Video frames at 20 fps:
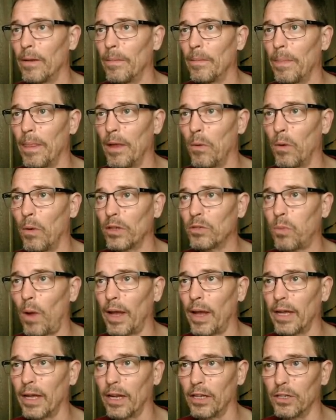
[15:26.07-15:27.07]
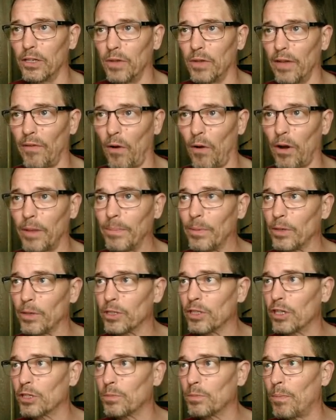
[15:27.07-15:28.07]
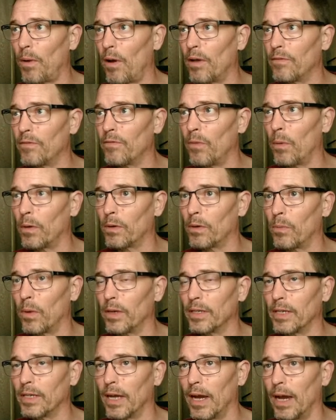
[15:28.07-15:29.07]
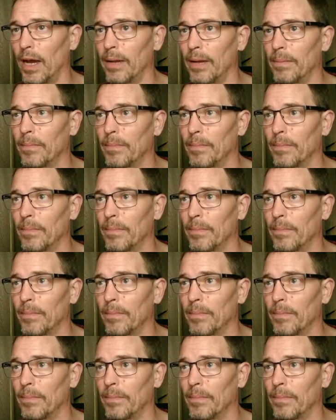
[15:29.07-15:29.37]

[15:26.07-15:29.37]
Now, what's white going to do? They've already pushed this pawn forward one time.